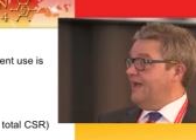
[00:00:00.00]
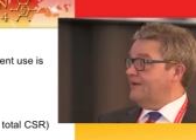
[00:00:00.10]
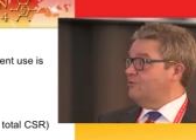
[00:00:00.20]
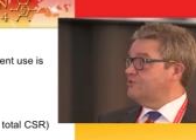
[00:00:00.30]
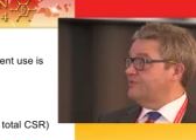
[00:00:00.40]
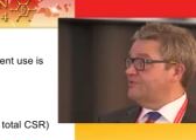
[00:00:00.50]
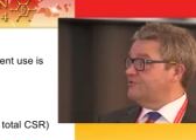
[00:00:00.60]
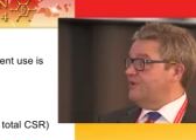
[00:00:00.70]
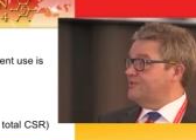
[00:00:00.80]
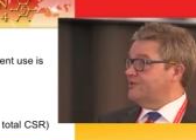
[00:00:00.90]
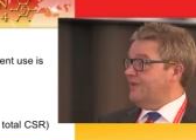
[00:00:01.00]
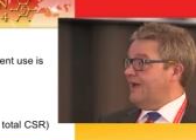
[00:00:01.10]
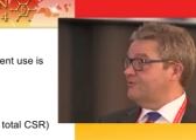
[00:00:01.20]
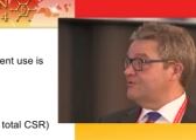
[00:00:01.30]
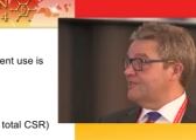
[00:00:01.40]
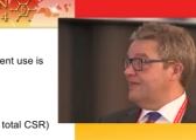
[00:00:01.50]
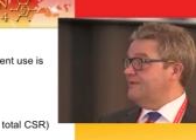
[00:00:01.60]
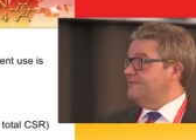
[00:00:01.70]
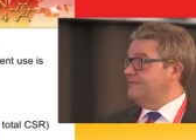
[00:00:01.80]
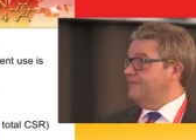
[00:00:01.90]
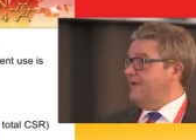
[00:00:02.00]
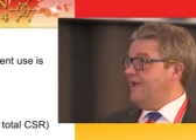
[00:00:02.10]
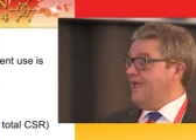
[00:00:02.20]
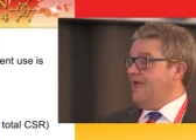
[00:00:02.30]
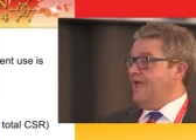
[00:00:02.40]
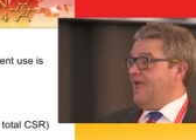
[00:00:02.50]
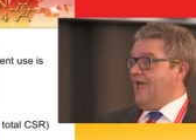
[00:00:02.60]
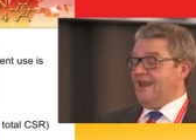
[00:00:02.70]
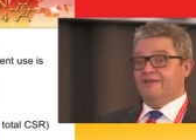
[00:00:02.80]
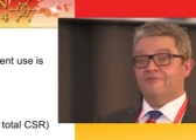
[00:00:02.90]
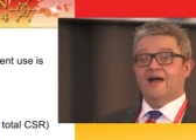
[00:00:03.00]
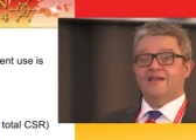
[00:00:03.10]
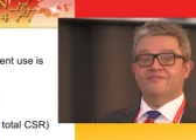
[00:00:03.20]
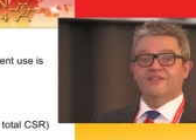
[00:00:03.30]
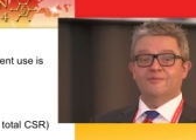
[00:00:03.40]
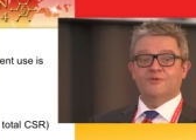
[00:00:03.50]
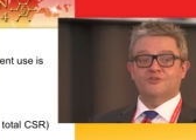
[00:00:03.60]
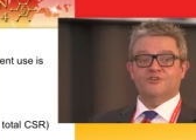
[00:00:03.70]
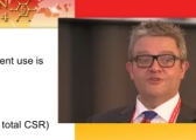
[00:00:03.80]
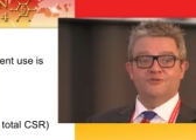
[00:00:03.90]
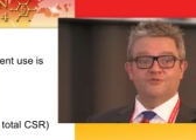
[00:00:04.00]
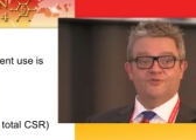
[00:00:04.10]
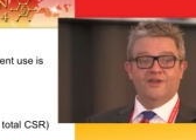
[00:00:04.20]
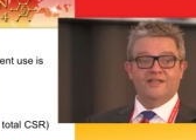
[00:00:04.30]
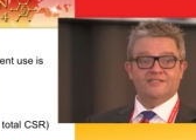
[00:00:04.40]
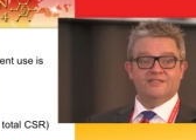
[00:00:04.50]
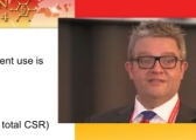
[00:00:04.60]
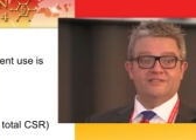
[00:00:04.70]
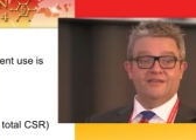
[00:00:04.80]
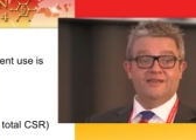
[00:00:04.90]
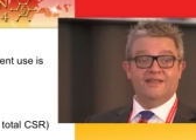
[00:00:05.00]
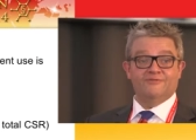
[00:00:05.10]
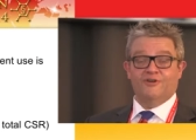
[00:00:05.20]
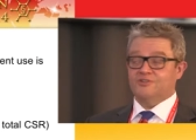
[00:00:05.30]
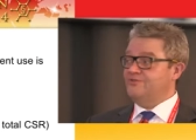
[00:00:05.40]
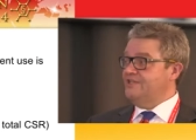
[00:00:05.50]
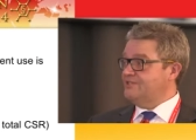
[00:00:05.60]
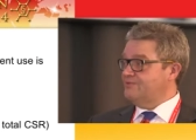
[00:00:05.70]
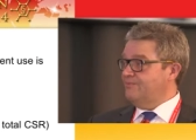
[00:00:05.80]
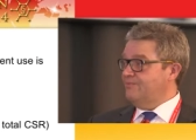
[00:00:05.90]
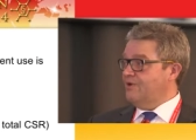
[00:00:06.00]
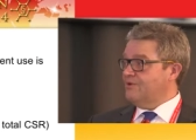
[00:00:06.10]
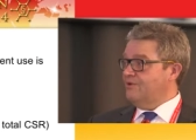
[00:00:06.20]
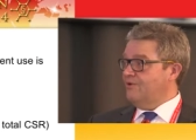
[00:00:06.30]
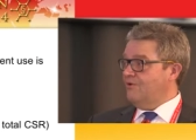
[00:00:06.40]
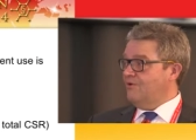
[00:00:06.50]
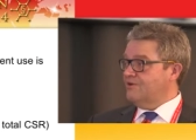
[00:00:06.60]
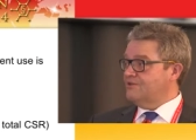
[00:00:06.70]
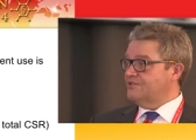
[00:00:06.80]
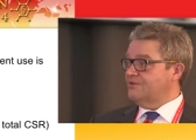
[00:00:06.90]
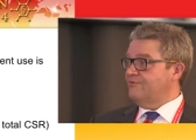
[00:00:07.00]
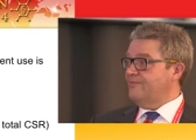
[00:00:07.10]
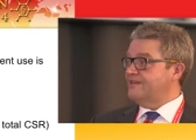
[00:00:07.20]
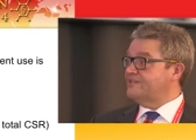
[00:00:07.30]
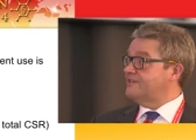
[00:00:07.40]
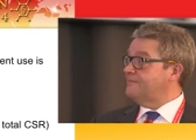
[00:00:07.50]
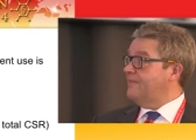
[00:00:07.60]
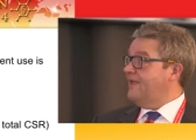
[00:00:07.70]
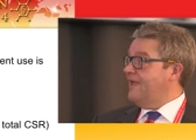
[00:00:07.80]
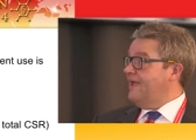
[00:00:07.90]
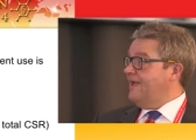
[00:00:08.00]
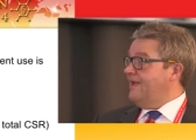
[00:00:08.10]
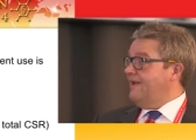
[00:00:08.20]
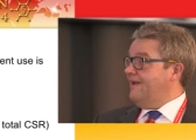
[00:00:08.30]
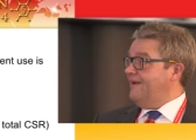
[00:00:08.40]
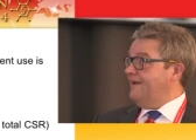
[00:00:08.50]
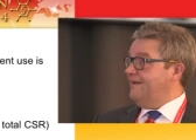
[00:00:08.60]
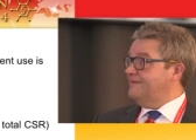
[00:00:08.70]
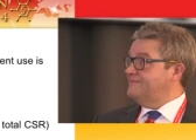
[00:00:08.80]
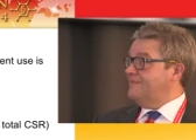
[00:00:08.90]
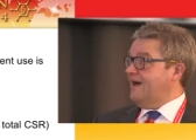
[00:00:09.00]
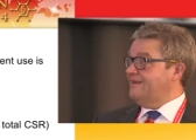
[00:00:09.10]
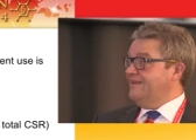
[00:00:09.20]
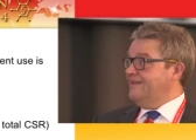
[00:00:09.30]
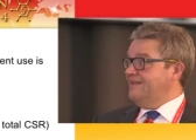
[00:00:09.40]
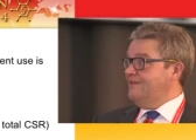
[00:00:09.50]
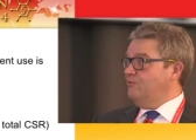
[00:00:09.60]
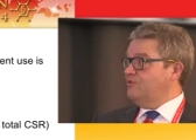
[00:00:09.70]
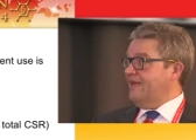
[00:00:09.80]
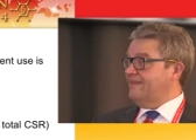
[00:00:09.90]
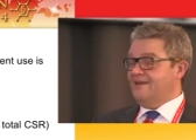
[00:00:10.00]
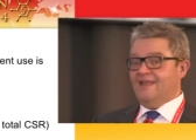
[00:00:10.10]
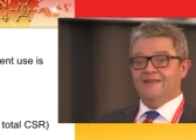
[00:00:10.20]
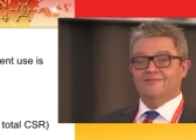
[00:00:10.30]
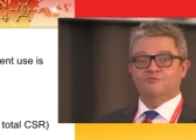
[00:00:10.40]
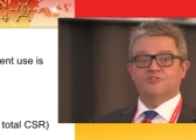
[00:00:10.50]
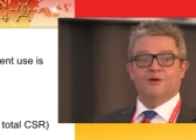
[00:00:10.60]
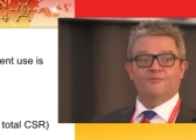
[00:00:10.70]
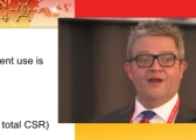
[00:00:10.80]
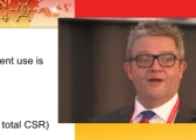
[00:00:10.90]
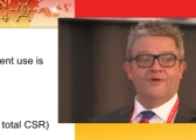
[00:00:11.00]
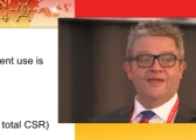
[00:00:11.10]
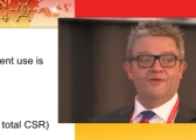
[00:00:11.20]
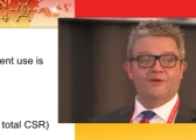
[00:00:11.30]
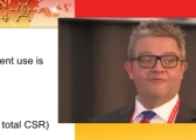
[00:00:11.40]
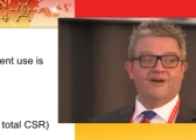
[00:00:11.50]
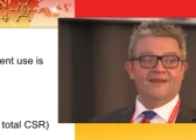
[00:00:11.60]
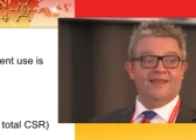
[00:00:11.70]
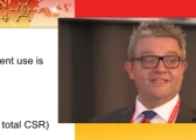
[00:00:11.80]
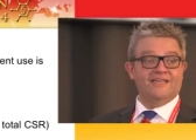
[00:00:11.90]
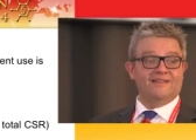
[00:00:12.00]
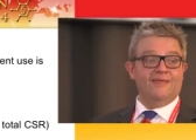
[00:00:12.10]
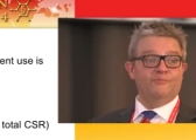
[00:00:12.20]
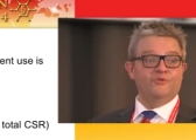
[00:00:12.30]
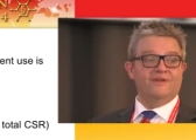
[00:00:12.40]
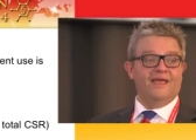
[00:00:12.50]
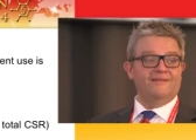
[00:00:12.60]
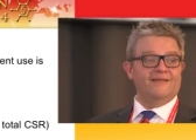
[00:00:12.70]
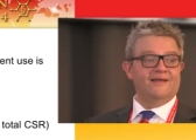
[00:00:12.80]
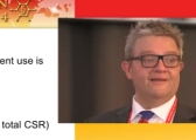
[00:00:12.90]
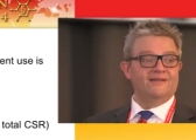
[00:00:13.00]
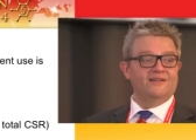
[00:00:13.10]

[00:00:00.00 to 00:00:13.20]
and also a description on how to scale. And if higher tier models are used, for instance, uh, the advanced reach model or Stoffenmanager, um, ideally you would get a link to somewhere where you can find the exact input data